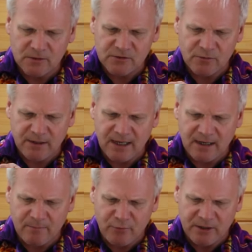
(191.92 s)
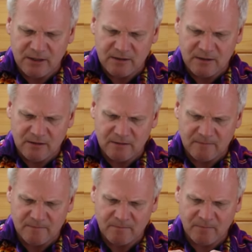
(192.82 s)
So again, I'm putting
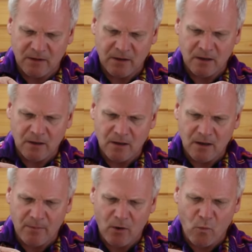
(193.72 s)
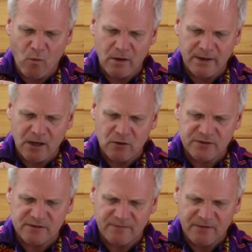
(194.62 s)
about one
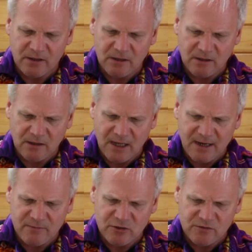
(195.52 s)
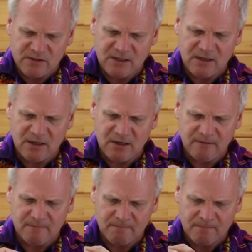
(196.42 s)
ounce of lime juice in there.